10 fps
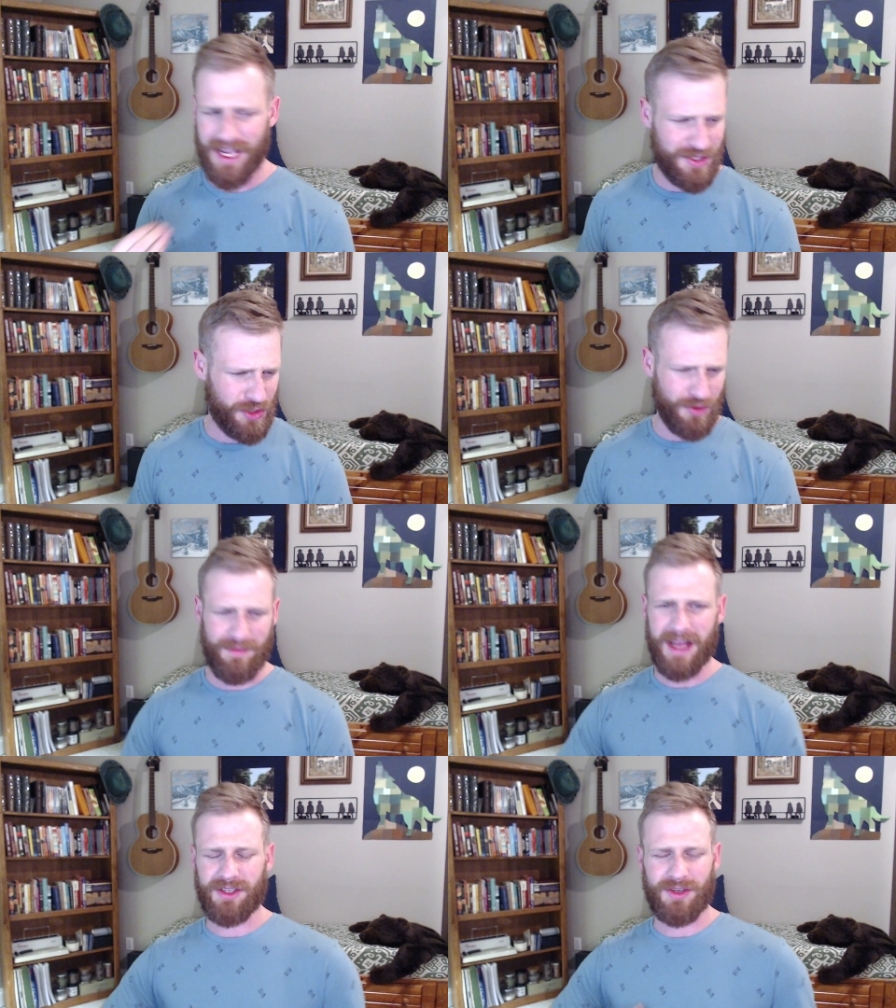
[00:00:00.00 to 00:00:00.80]

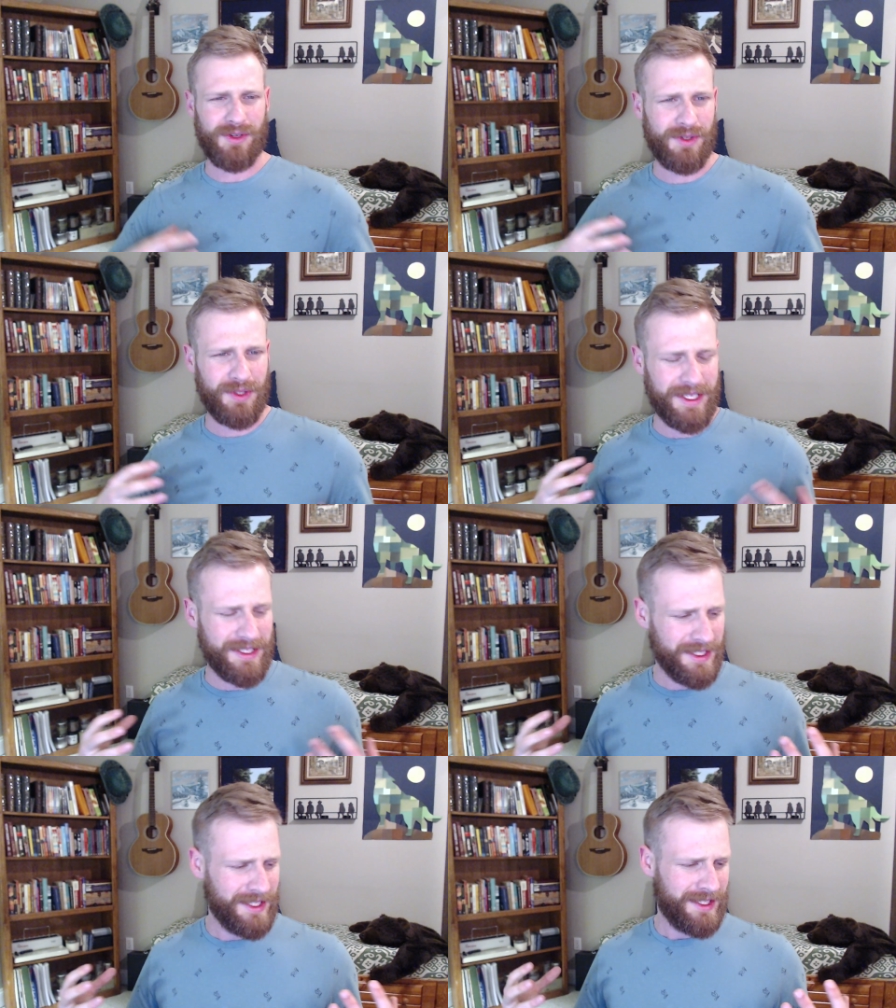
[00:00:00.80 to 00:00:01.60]
instrumental
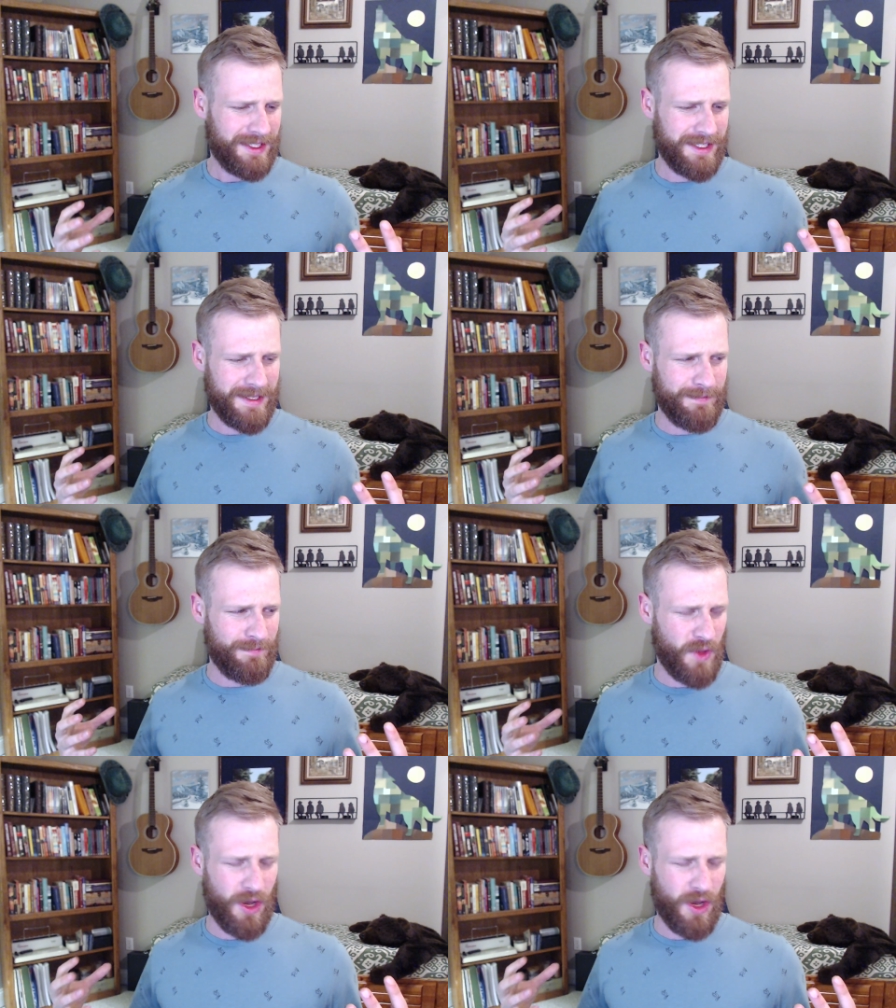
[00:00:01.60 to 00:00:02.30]
and um,